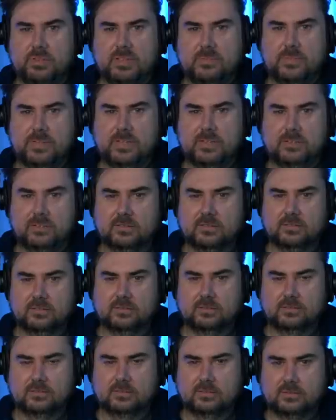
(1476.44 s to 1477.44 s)
BB. It was a
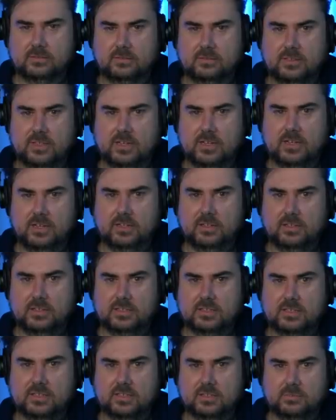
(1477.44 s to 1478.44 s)
proud moment. Yeah,
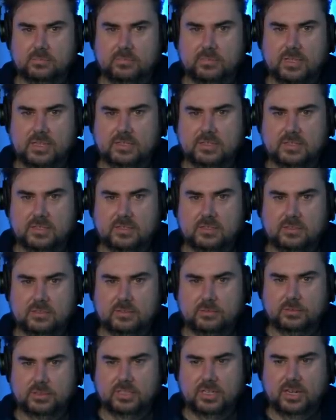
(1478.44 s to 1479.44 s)
that's the
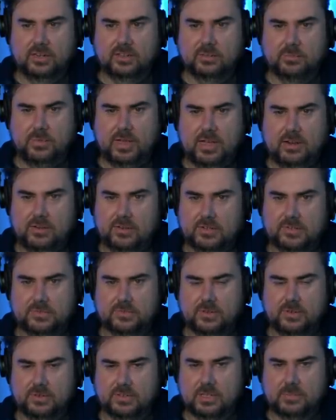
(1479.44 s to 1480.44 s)
only like that matters as
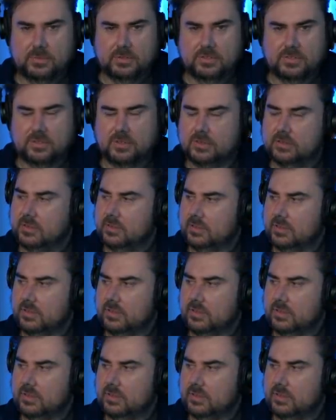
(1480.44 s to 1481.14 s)
far as I'm concerned.